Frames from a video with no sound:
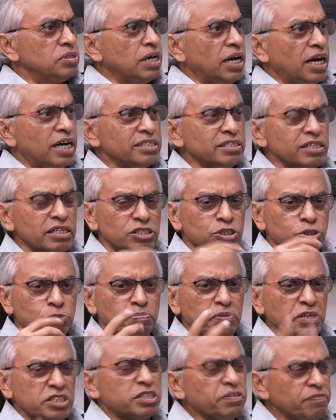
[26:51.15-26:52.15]
Are there
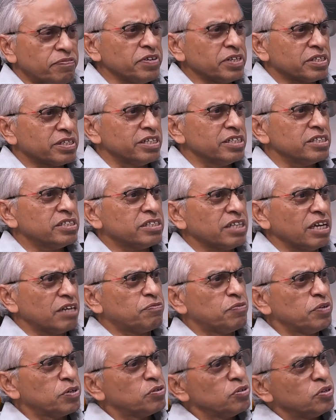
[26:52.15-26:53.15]
specific things
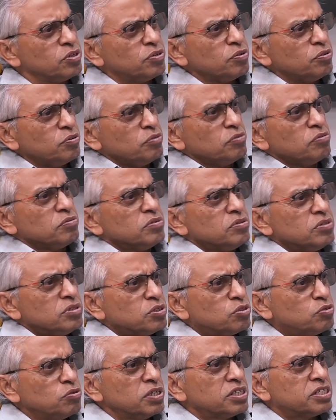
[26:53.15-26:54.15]
that we could do
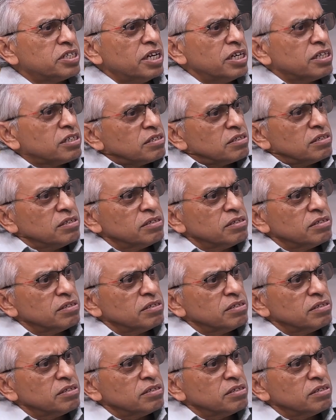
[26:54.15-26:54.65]
to attract?